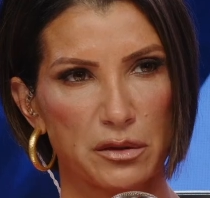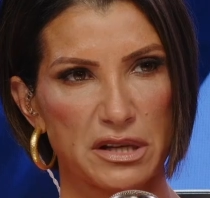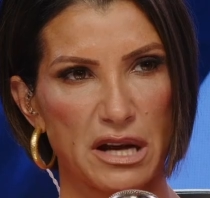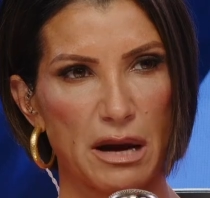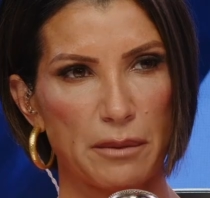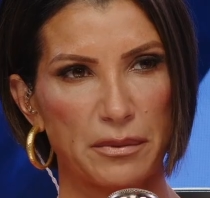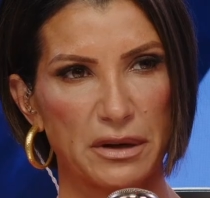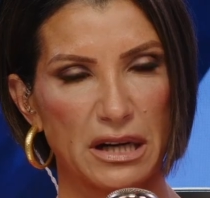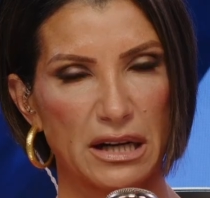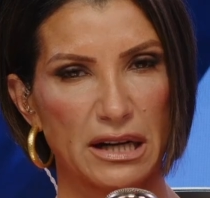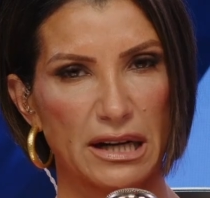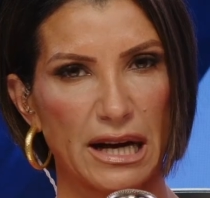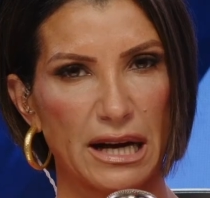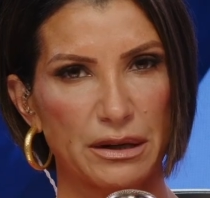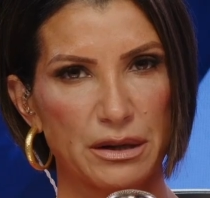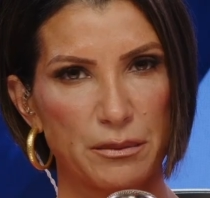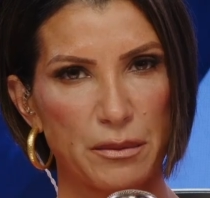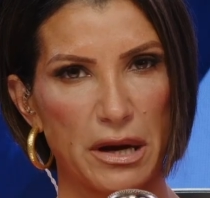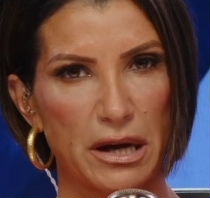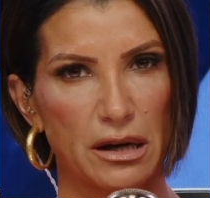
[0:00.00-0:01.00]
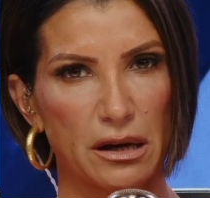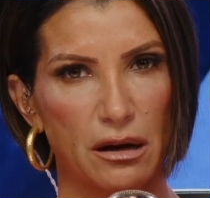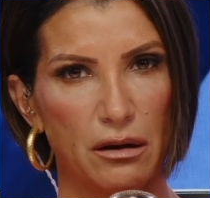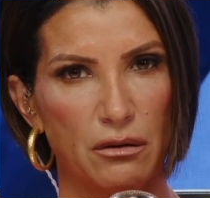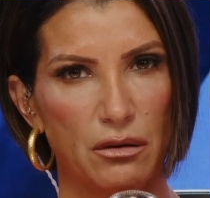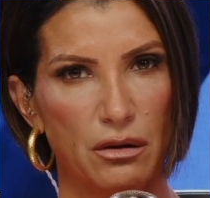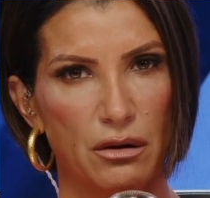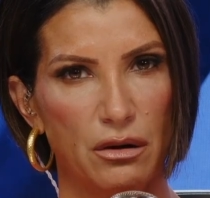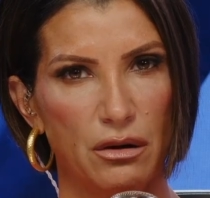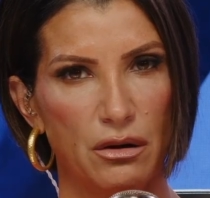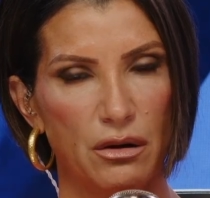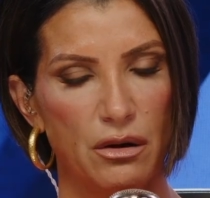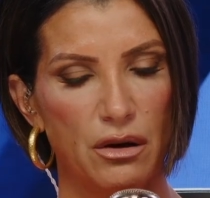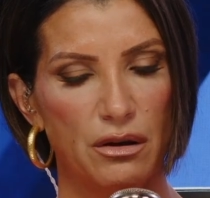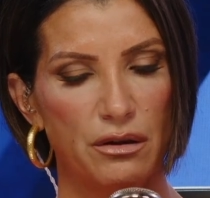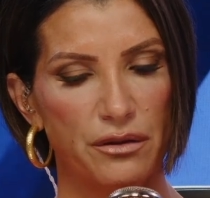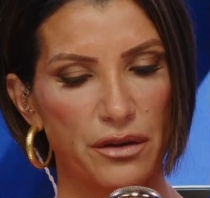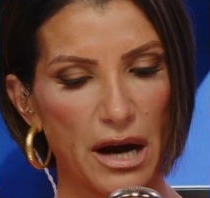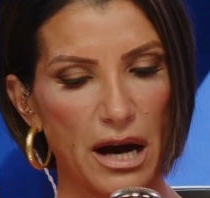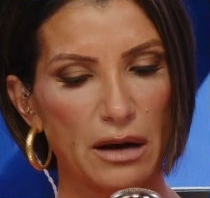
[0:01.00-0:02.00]
happening in County Mayo,
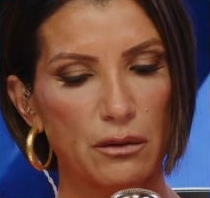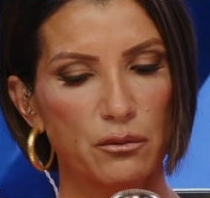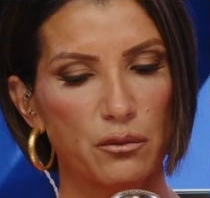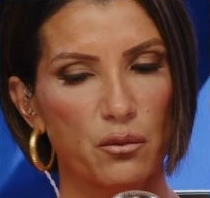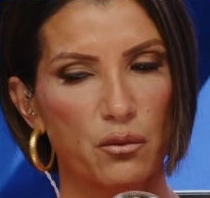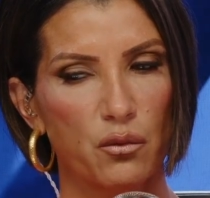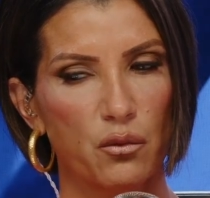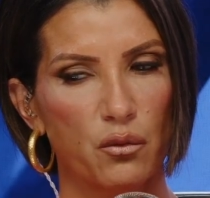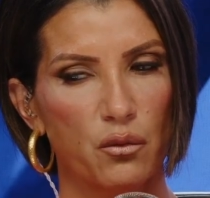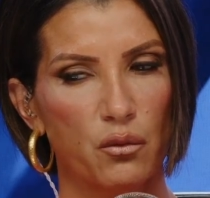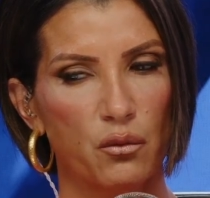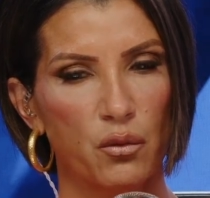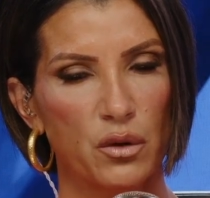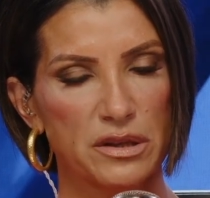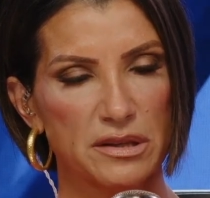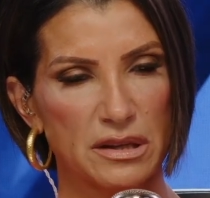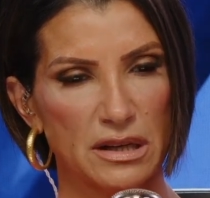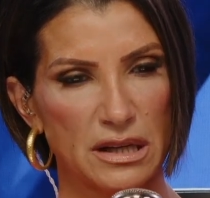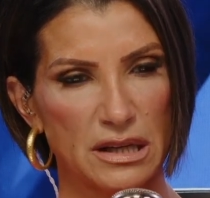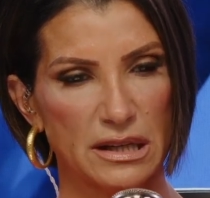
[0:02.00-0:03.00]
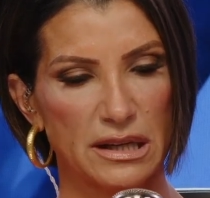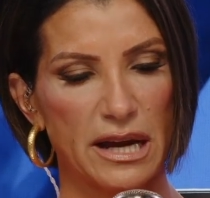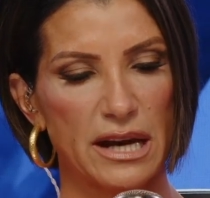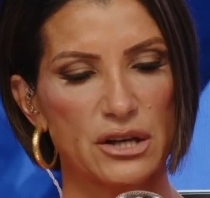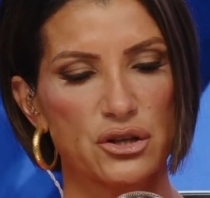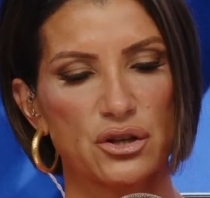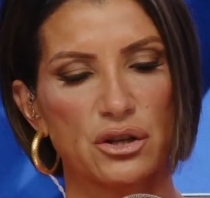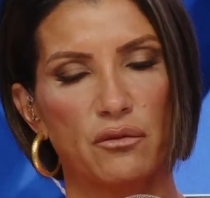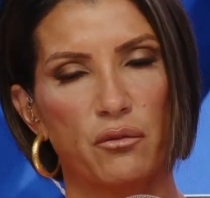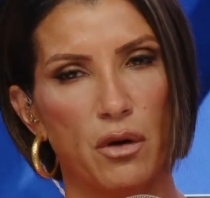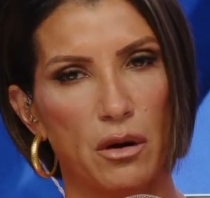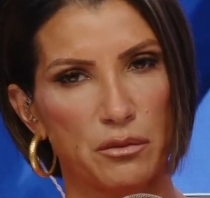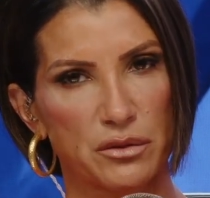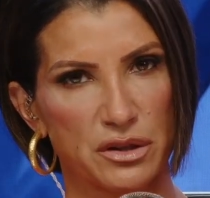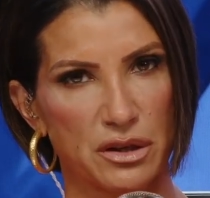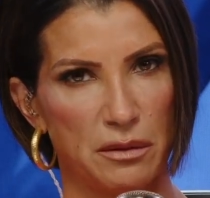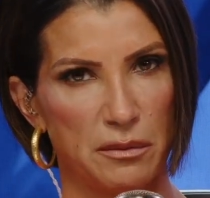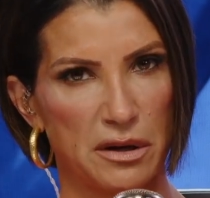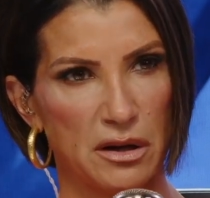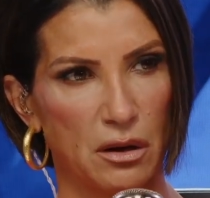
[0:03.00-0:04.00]
that was an indication of what was
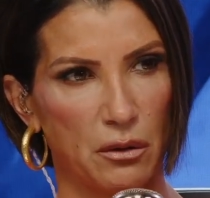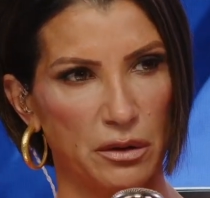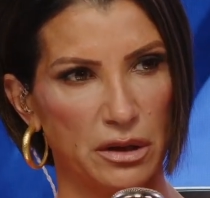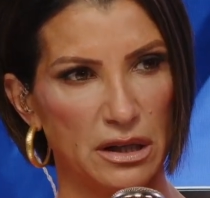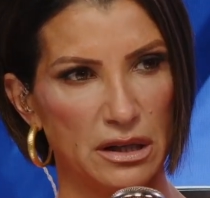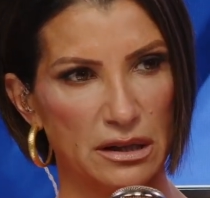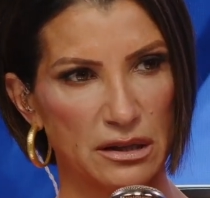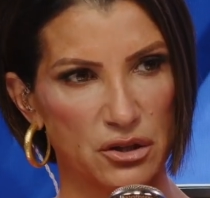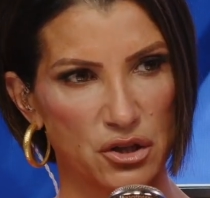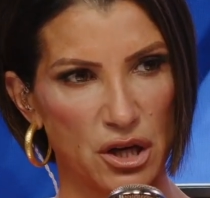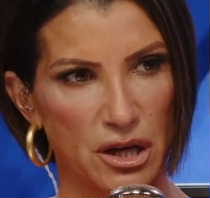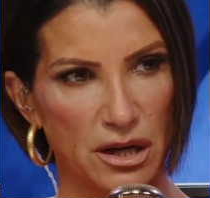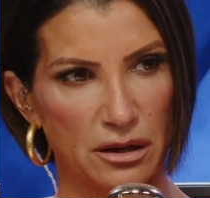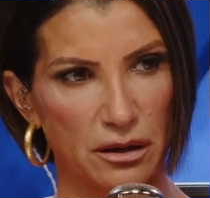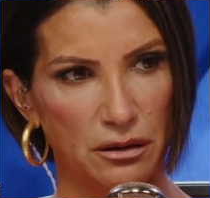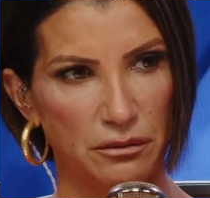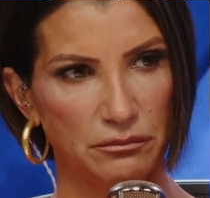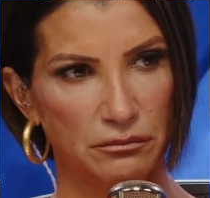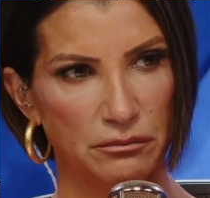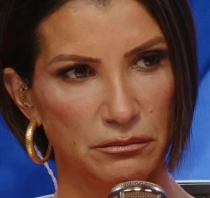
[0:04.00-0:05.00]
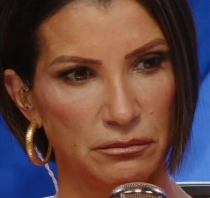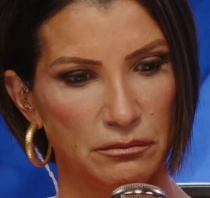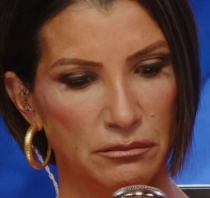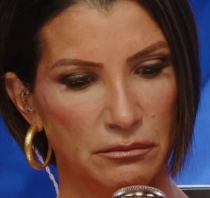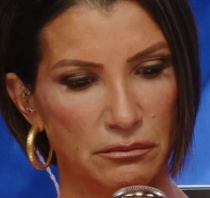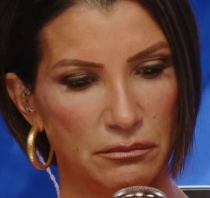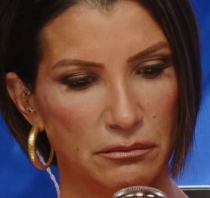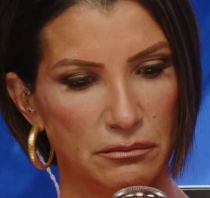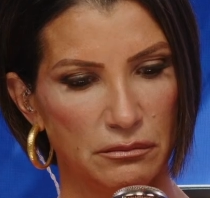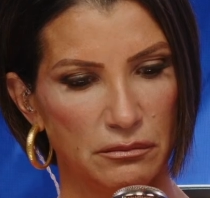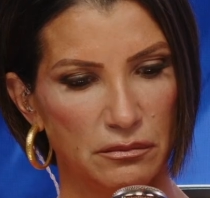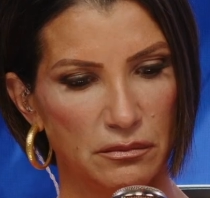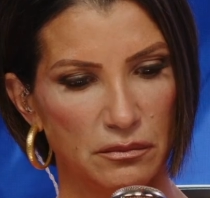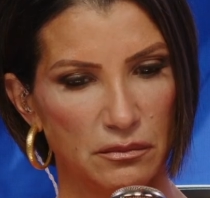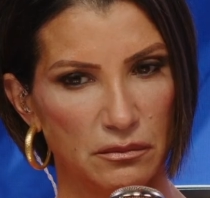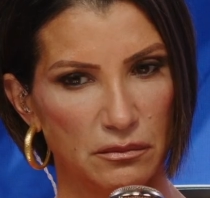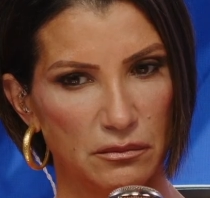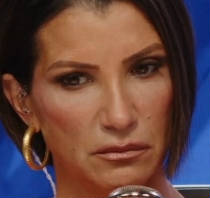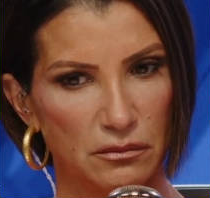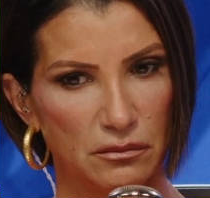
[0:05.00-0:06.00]
going to be going into the channel.
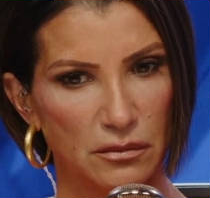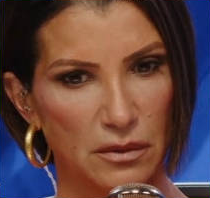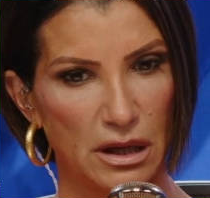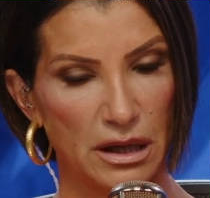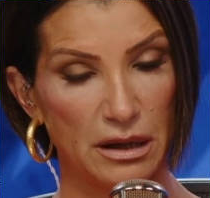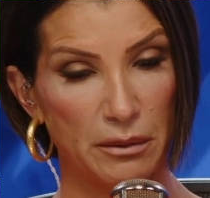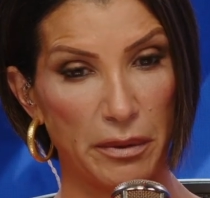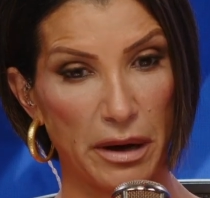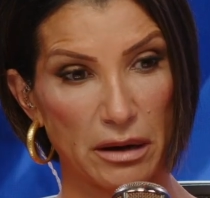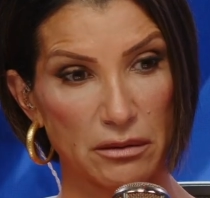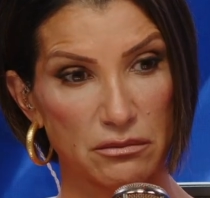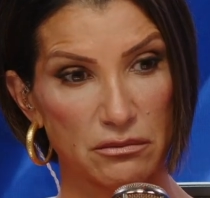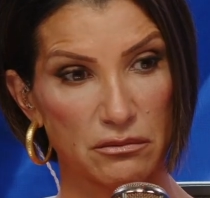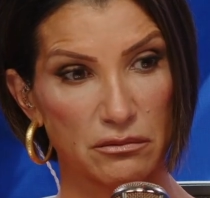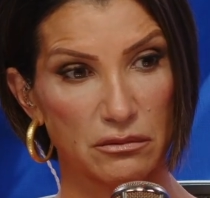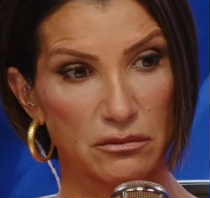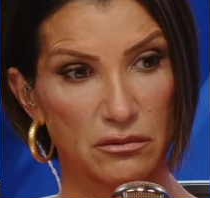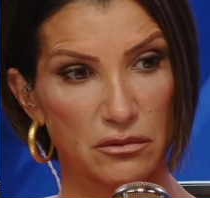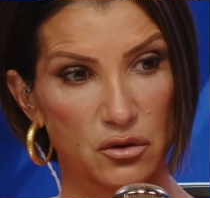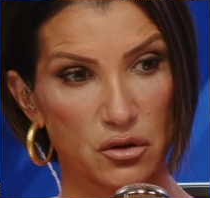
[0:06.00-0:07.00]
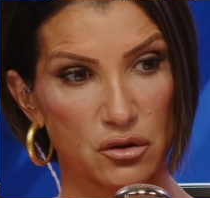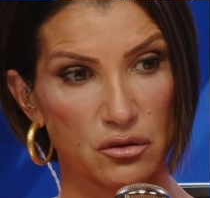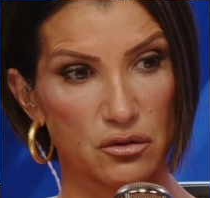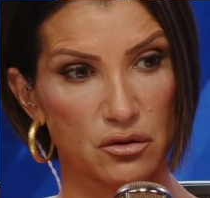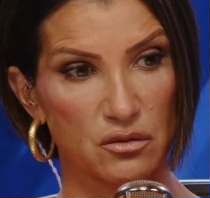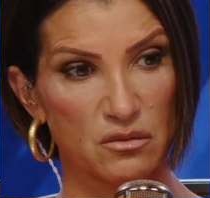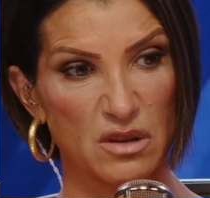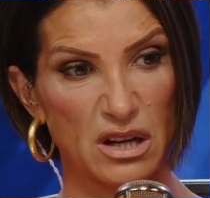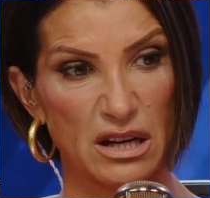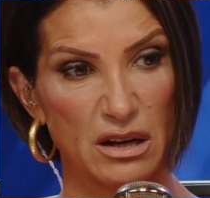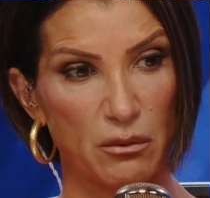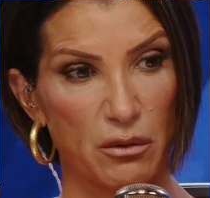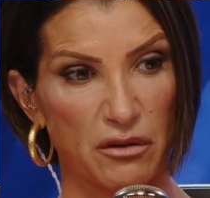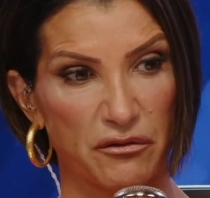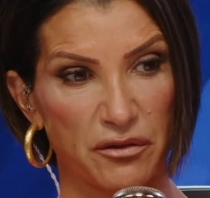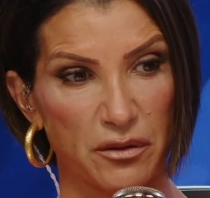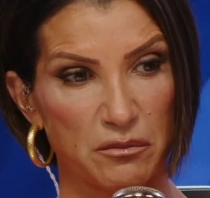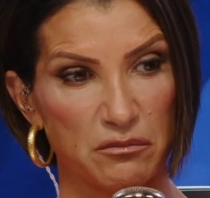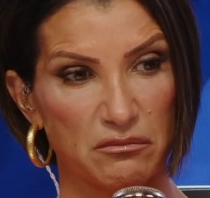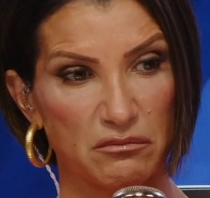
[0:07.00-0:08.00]
In about anywhere
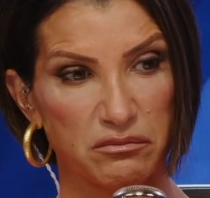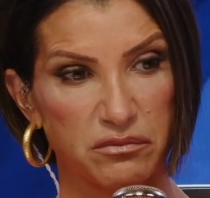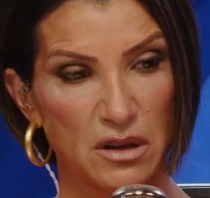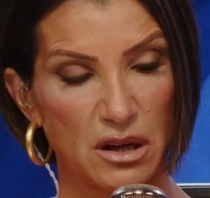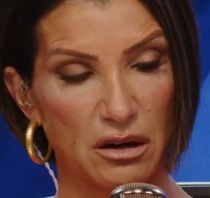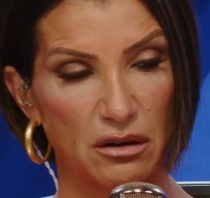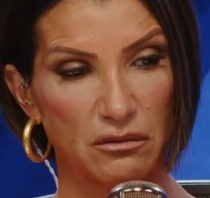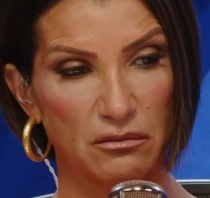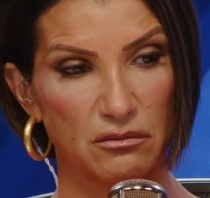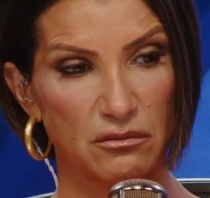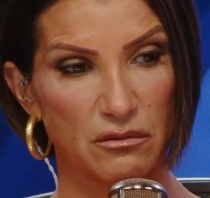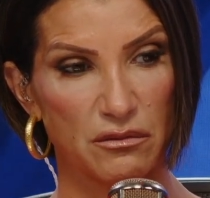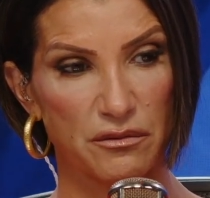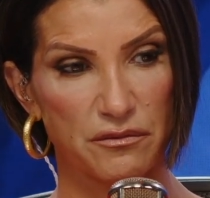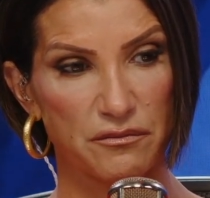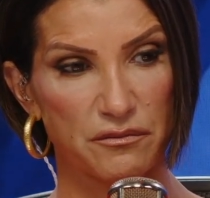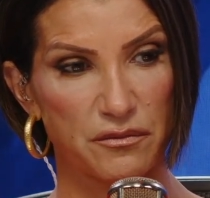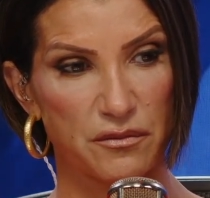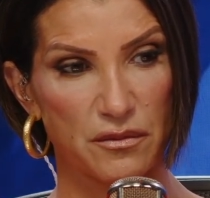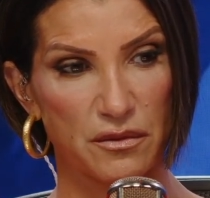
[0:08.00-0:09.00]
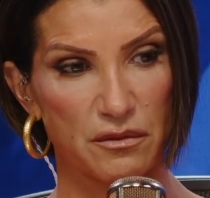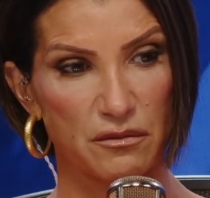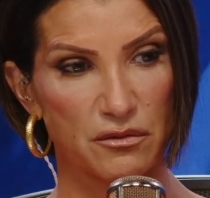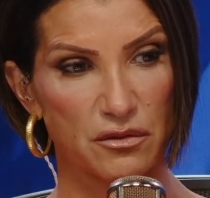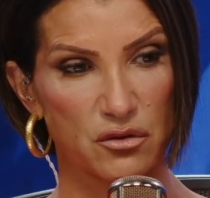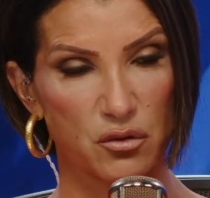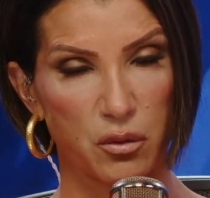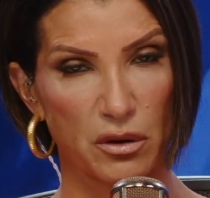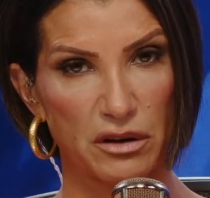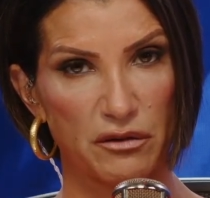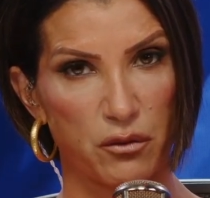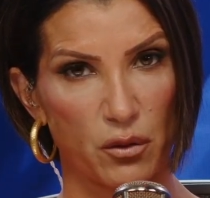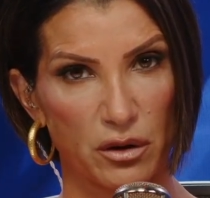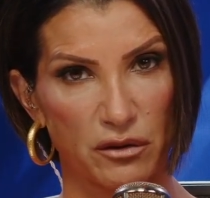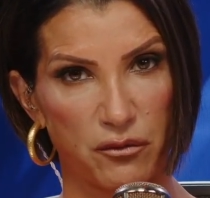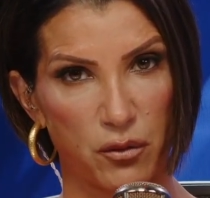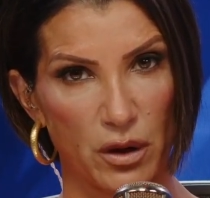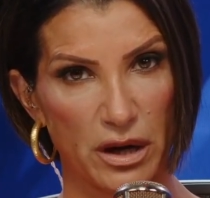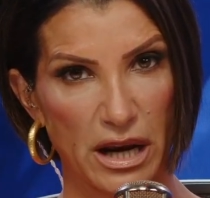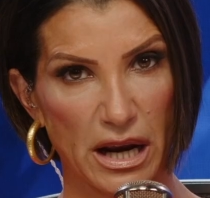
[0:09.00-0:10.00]
from, 24 to
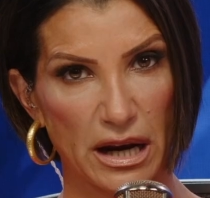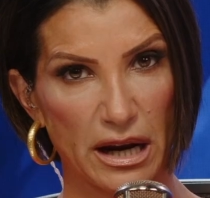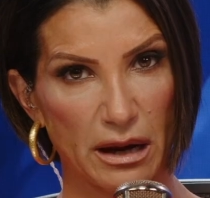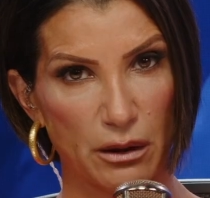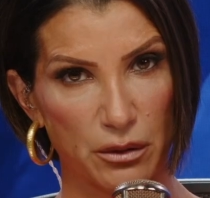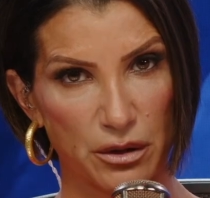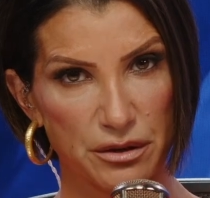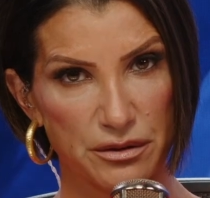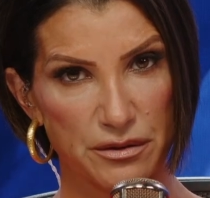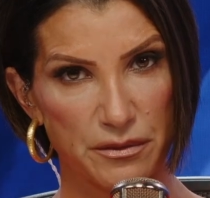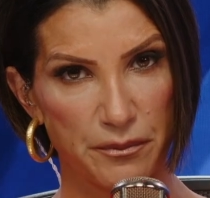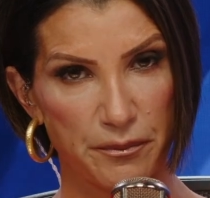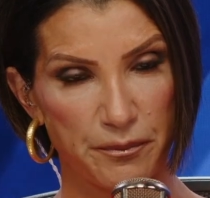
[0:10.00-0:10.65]
48 hours.